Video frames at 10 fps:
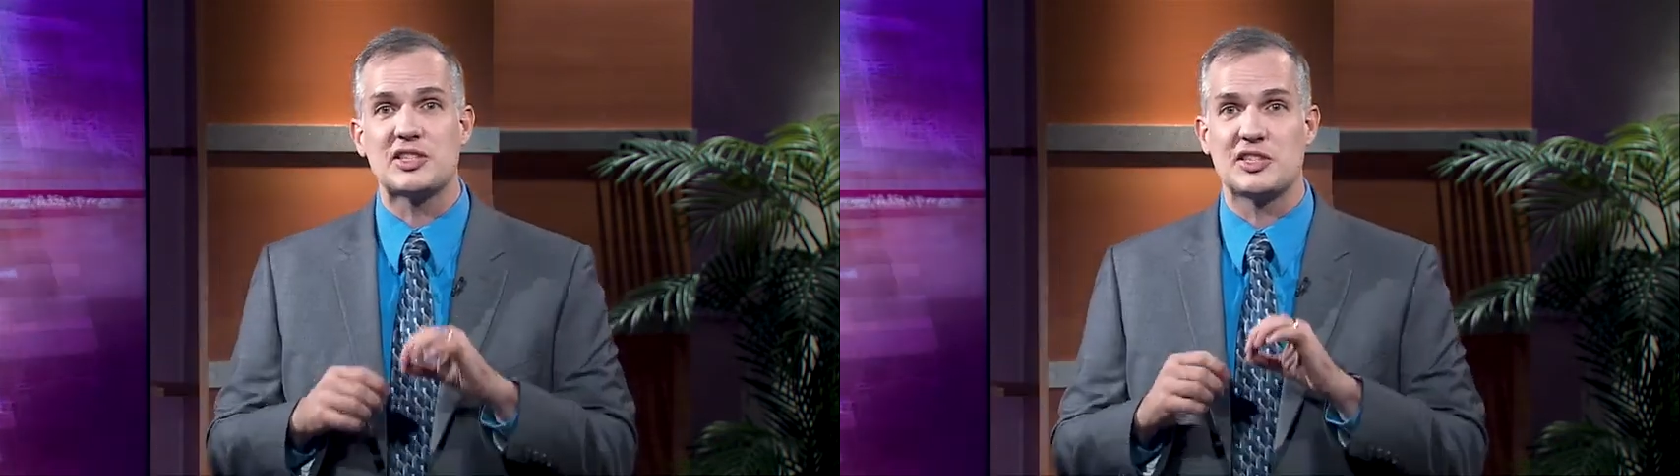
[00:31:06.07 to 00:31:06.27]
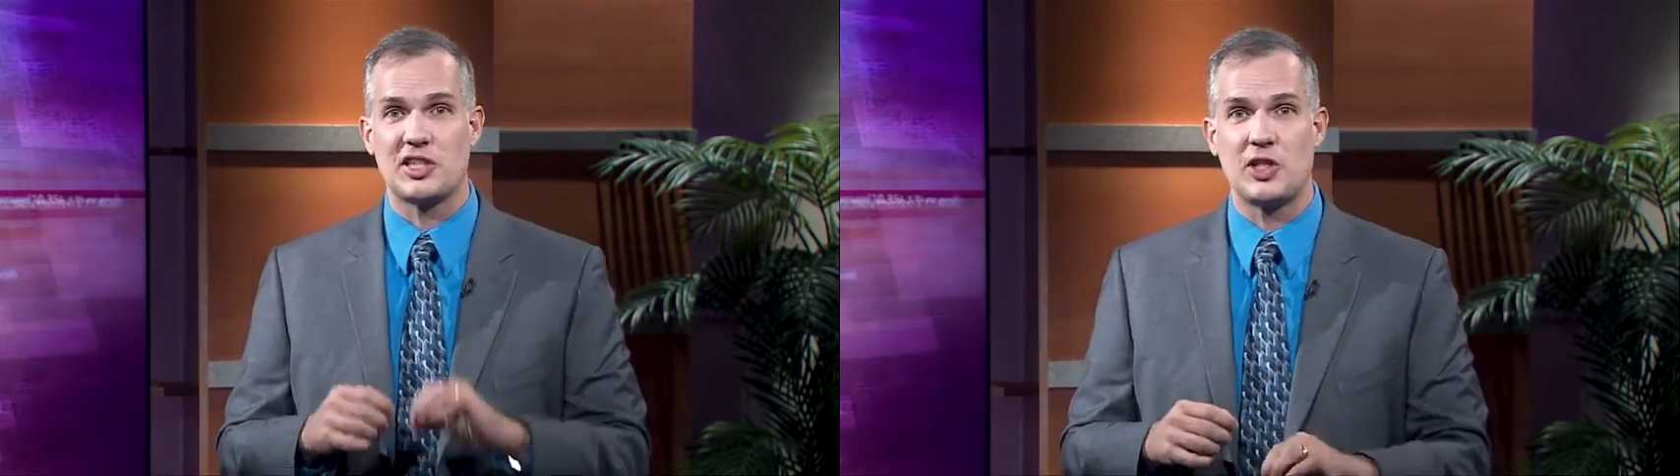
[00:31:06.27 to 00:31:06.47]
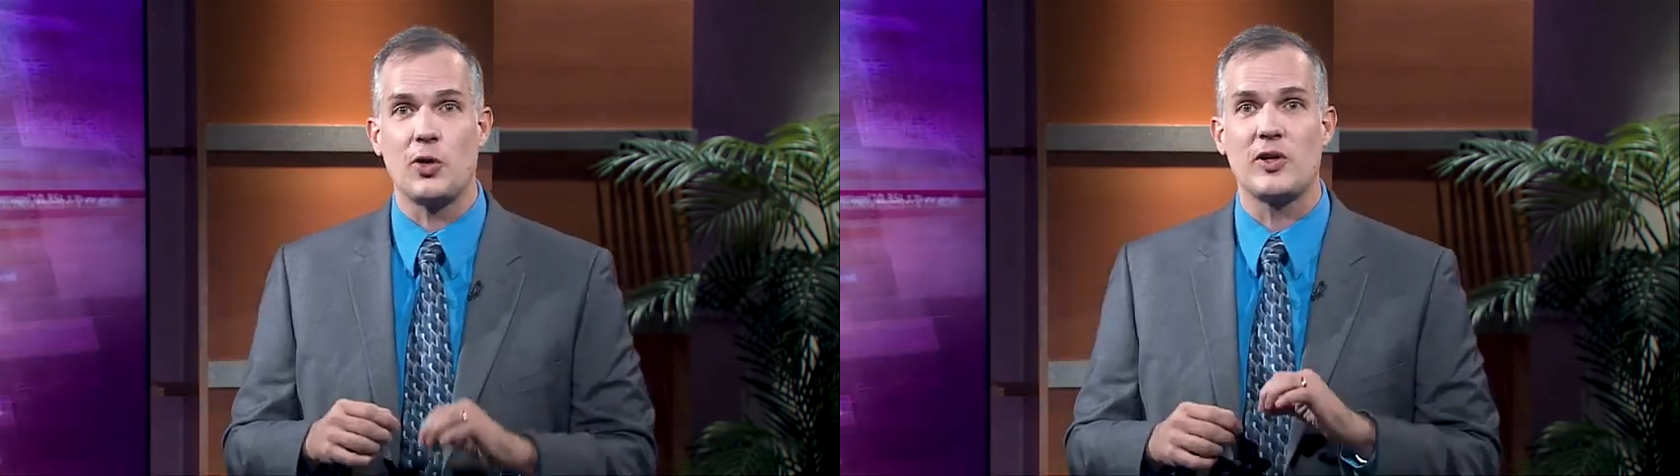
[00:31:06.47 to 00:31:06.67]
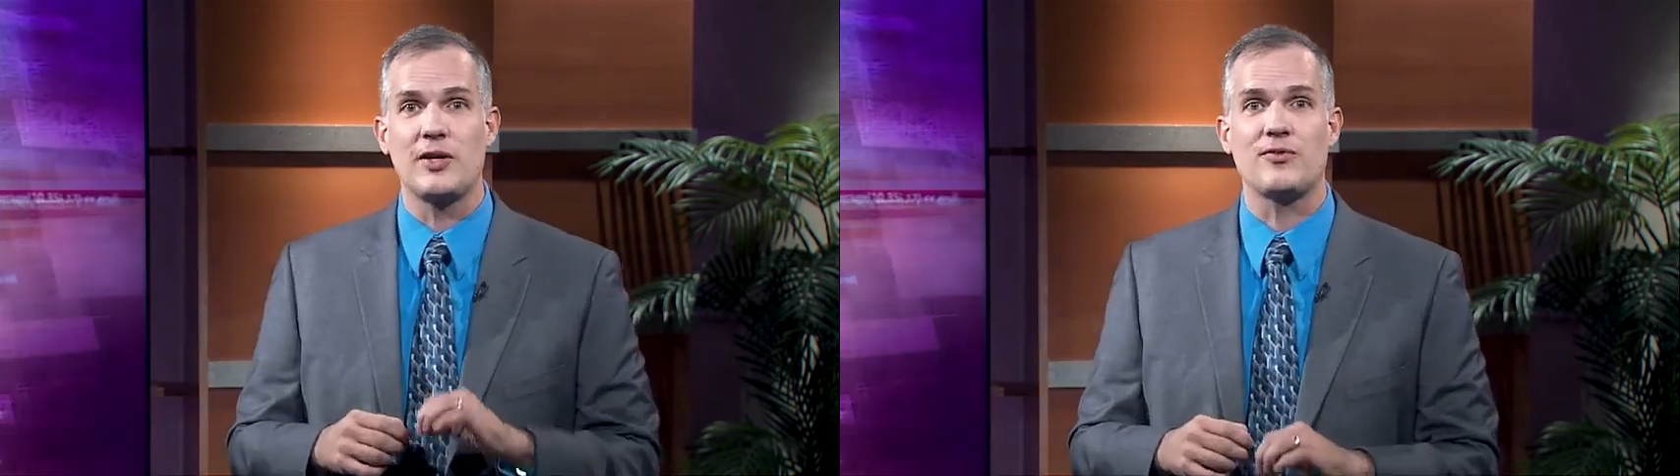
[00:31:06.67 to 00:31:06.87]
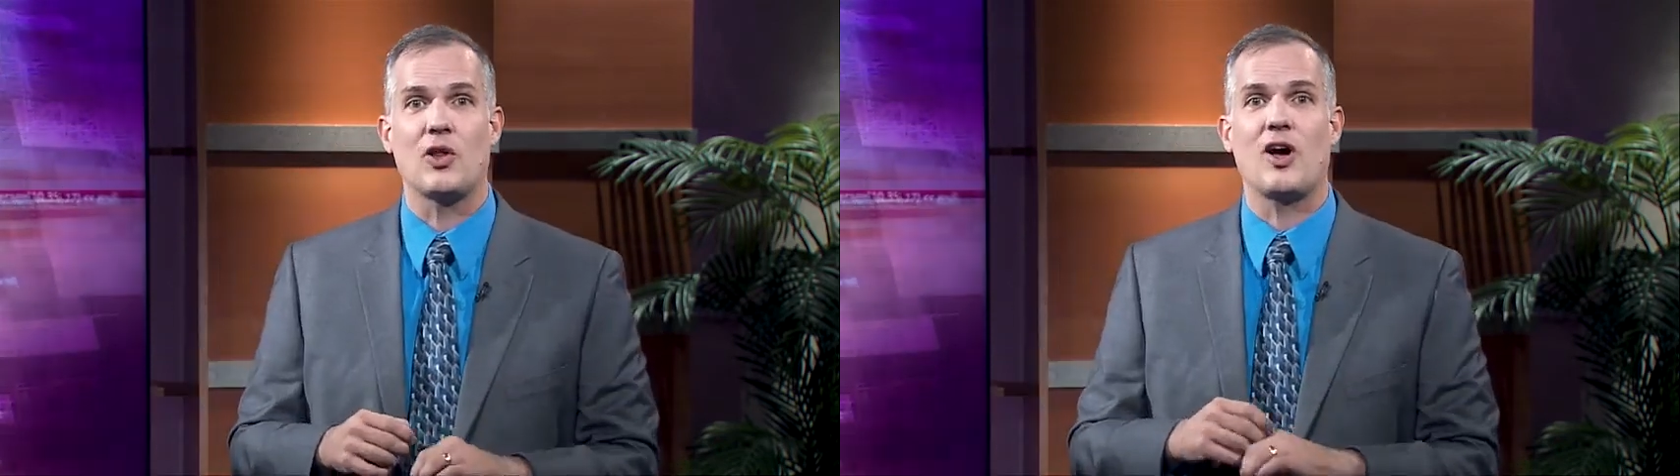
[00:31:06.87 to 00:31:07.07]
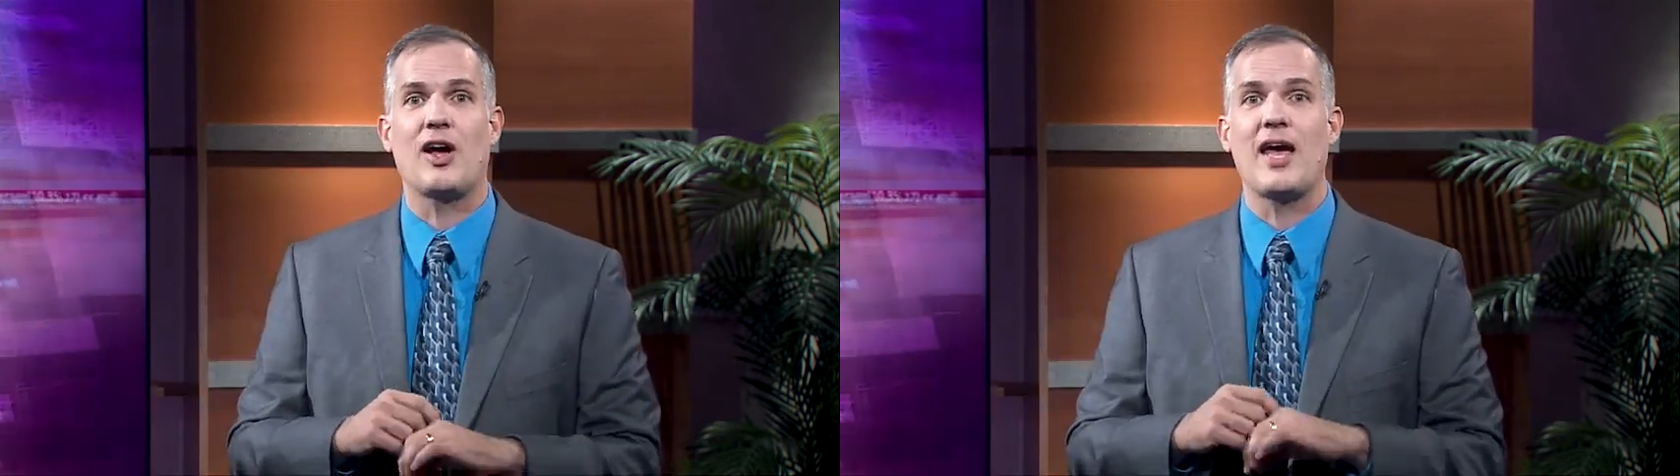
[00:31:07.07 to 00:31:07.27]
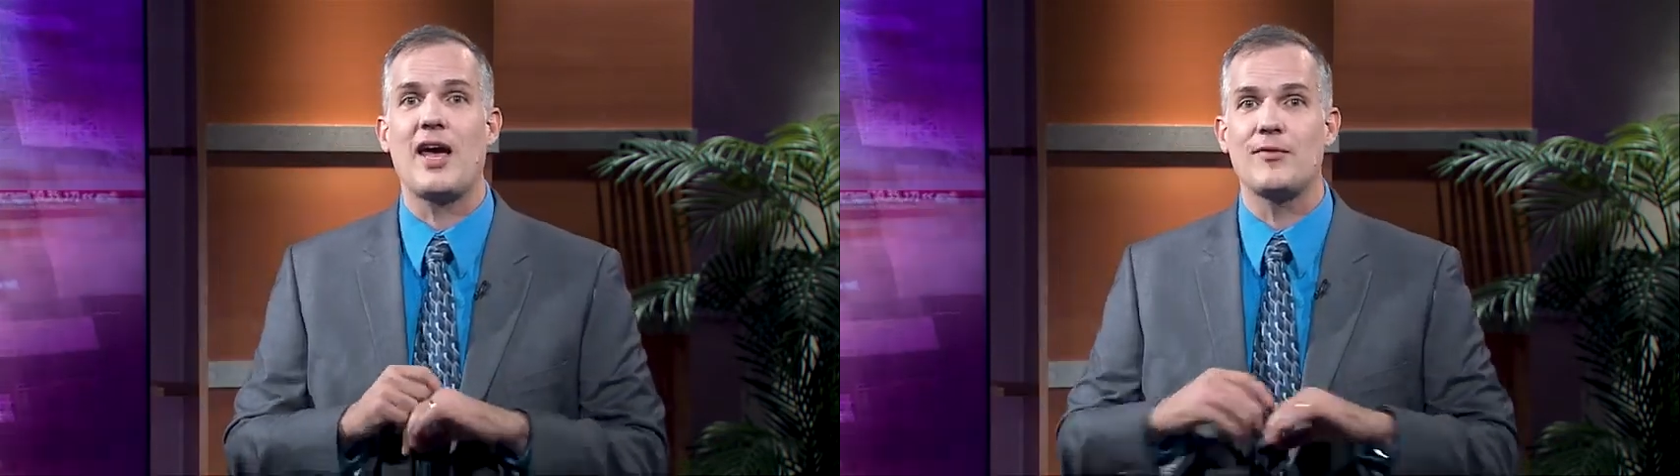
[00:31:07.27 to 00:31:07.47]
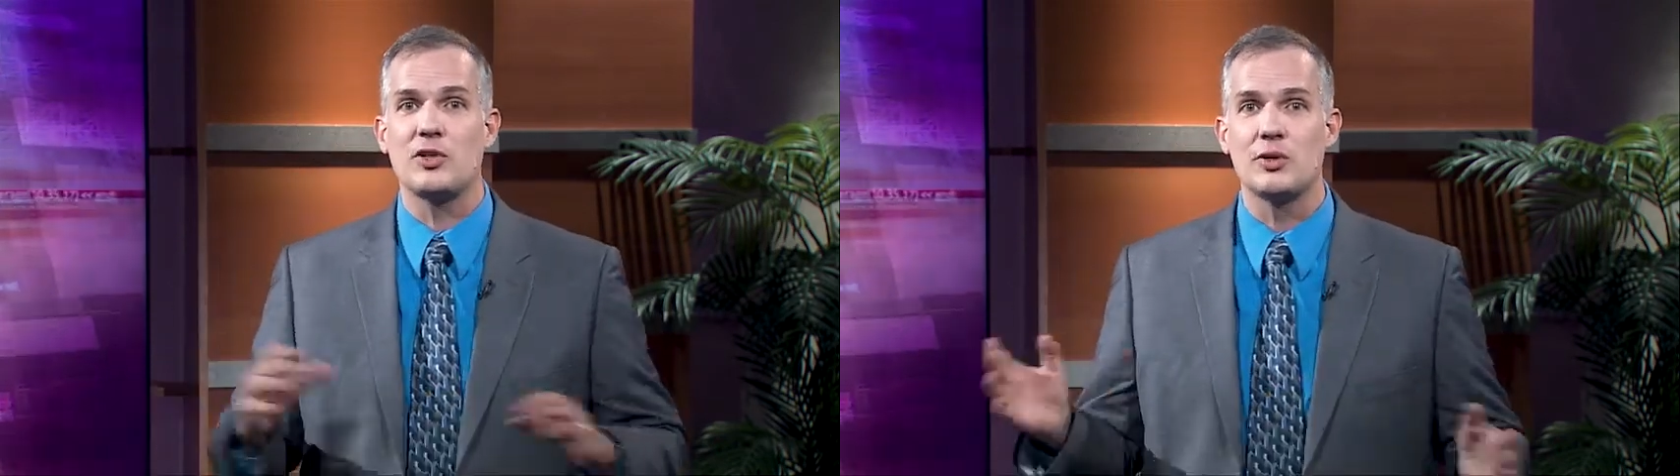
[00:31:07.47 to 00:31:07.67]
security flaw
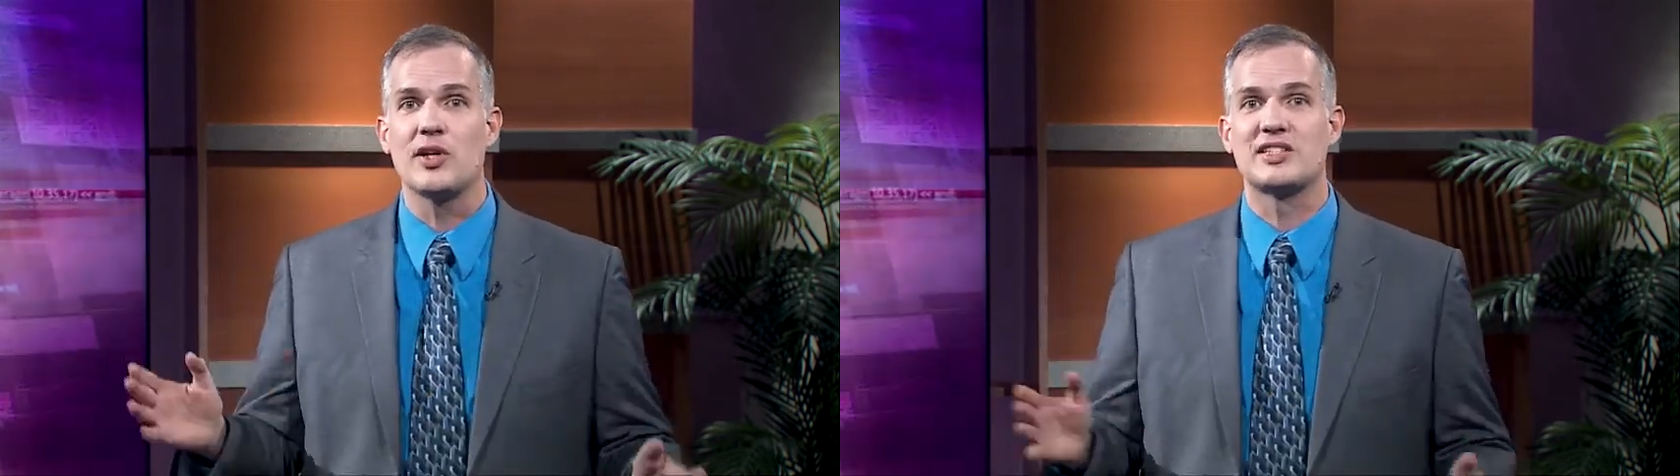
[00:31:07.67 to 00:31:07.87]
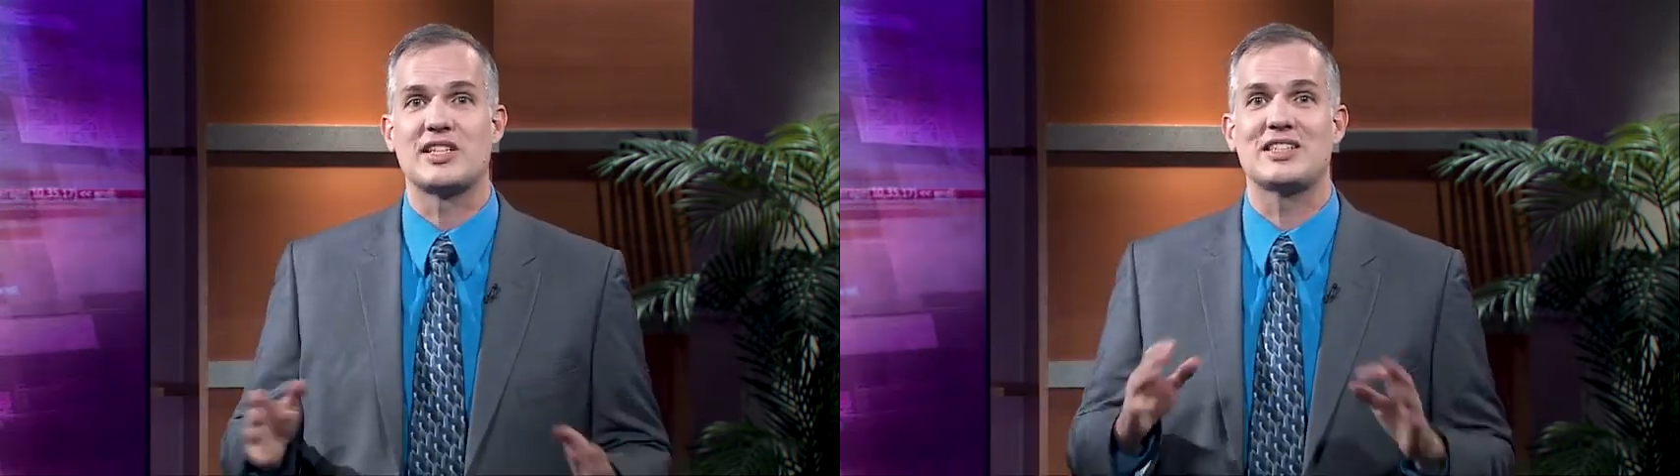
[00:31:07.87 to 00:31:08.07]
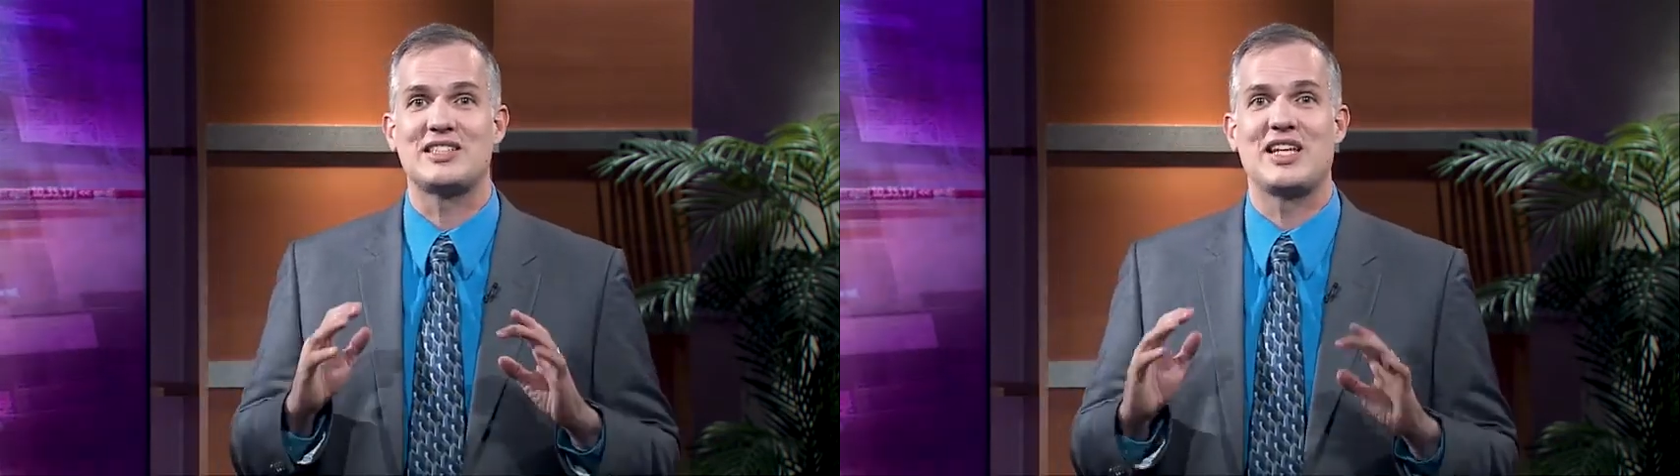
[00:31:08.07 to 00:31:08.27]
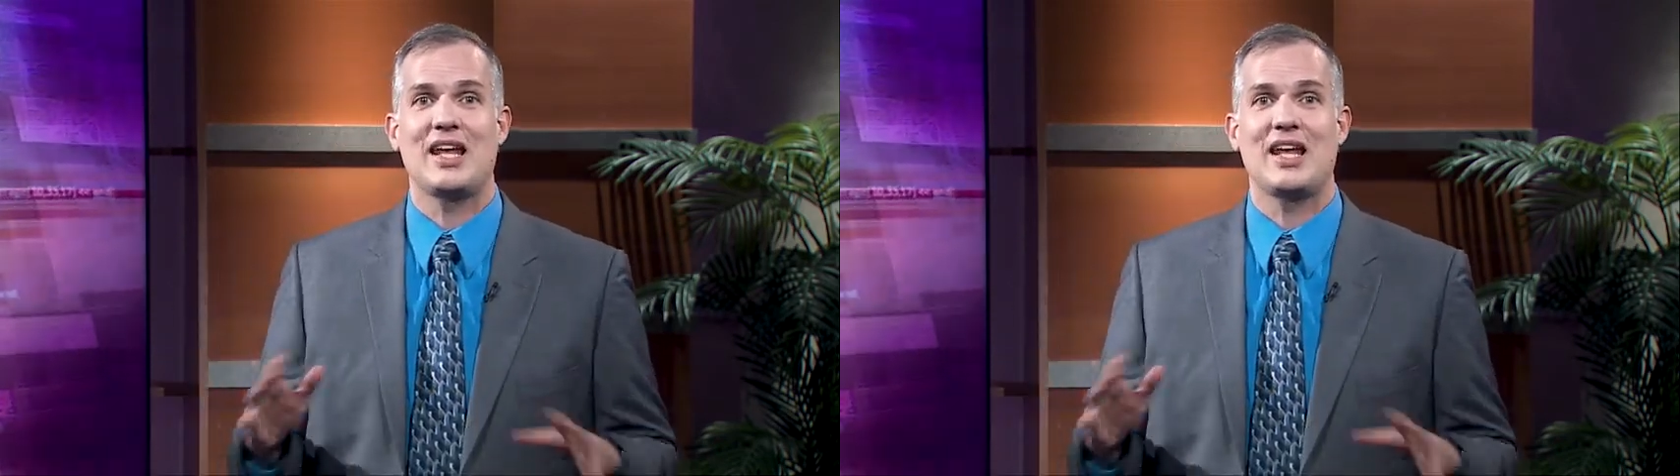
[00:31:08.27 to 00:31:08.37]
ever to exist in